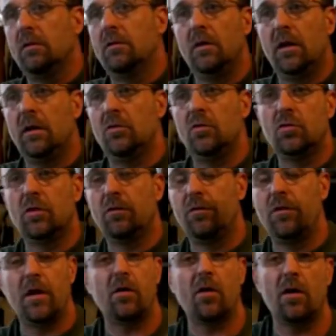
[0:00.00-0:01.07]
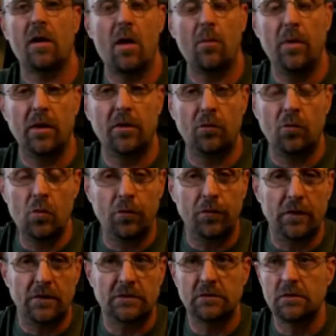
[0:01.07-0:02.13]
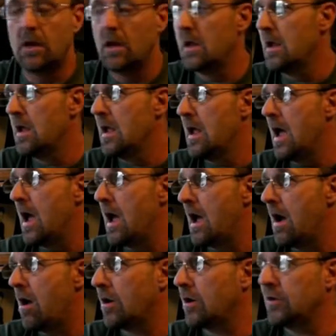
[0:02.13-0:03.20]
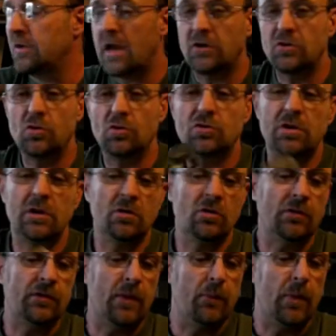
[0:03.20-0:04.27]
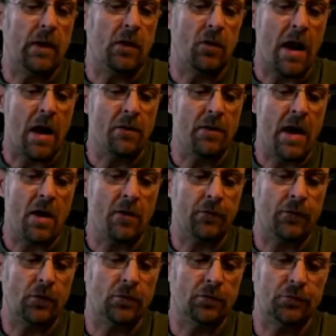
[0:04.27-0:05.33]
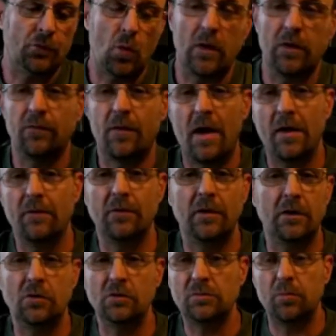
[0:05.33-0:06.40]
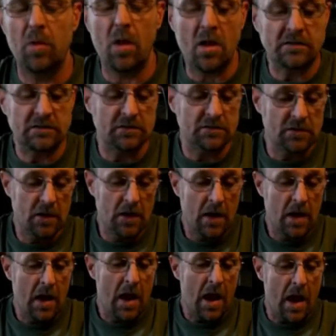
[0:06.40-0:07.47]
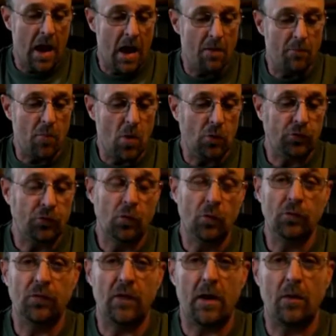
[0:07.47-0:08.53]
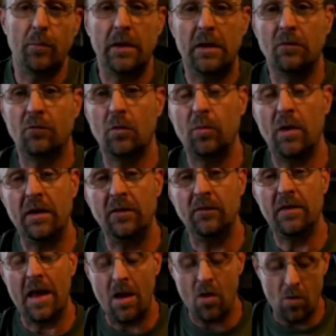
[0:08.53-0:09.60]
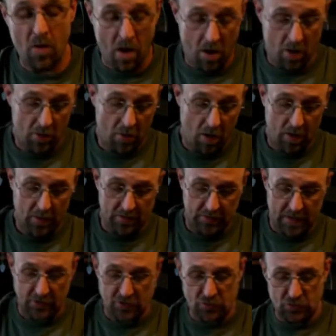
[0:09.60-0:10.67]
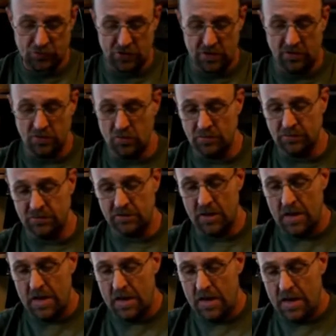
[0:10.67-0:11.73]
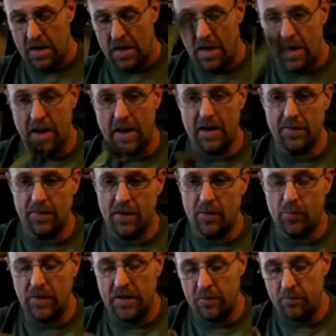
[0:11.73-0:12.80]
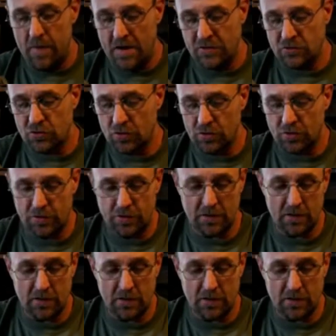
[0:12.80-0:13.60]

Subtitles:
and you could figure out how big the roof is. Architectural shingles have been around now for 25 years plus. Most roofs that are being replaced now are architectural shingles, and they're being measured